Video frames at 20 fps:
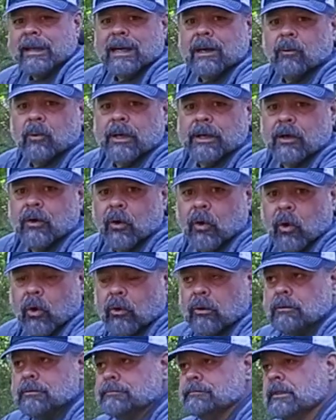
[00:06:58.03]
got one
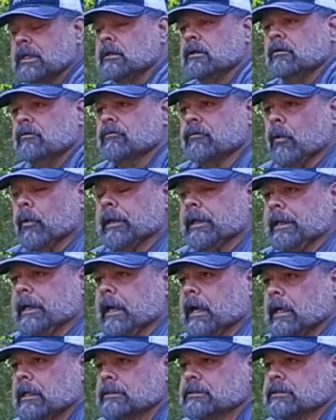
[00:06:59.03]
hole, 40
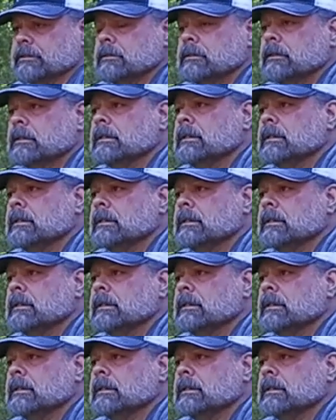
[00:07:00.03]
yards.